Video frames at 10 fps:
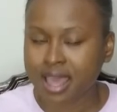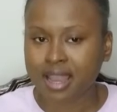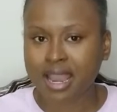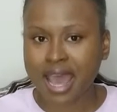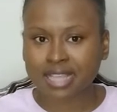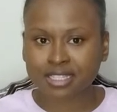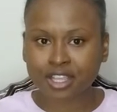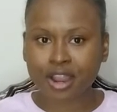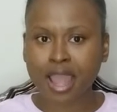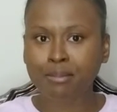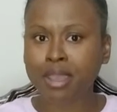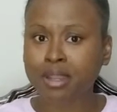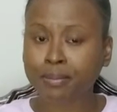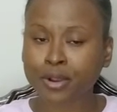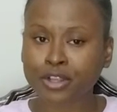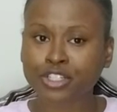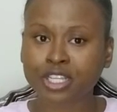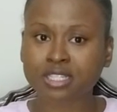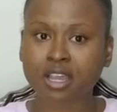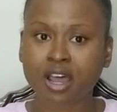Last year I made a
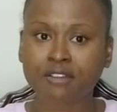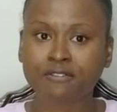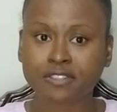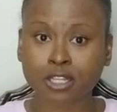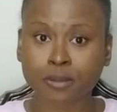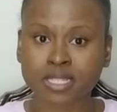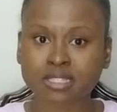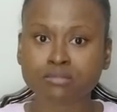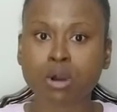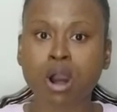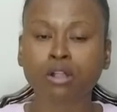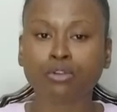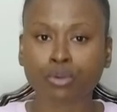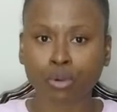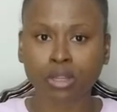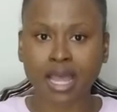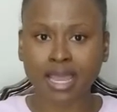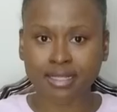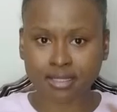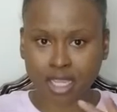purchase of sort of a small grow
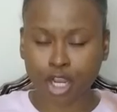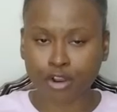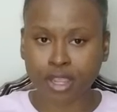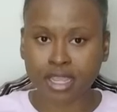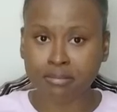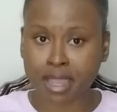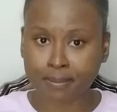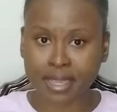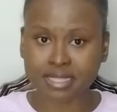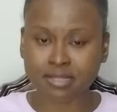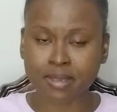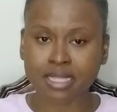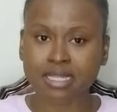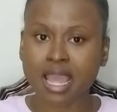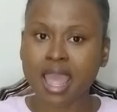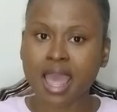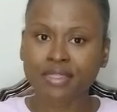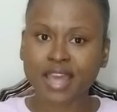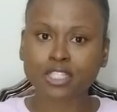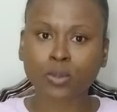light area in my basement, and
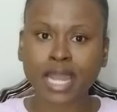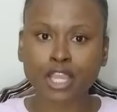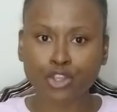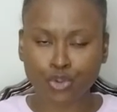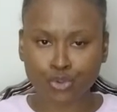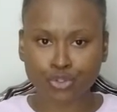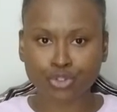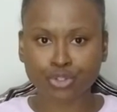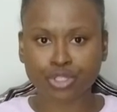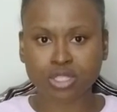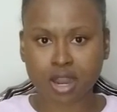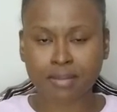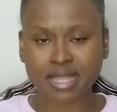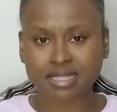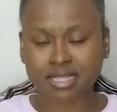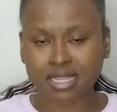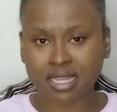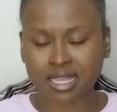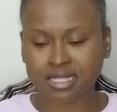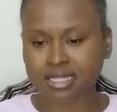that's what I used to start my
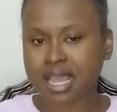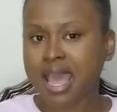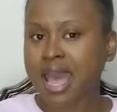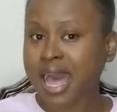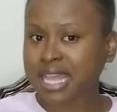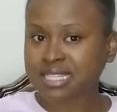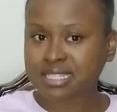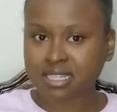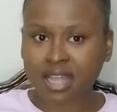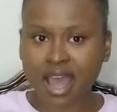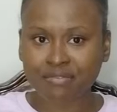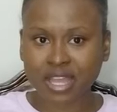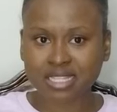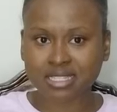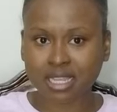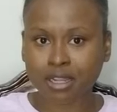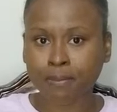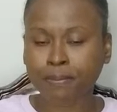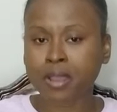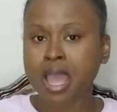seedlings. I still have that set
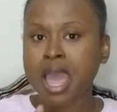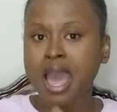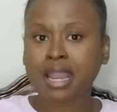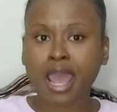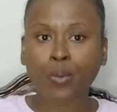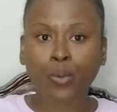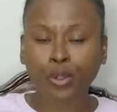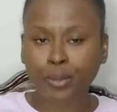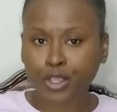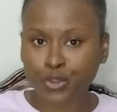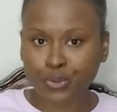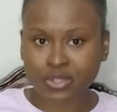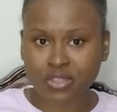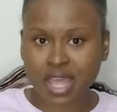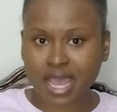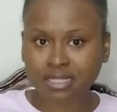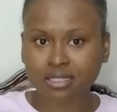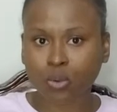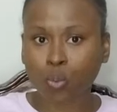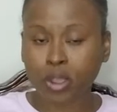up, and I will be using that
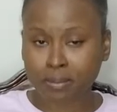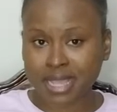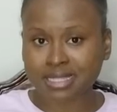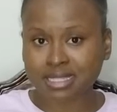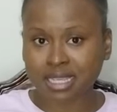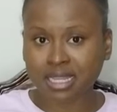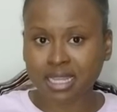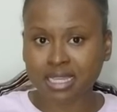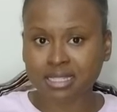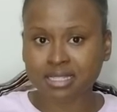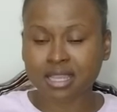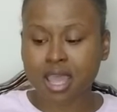with my seedlings.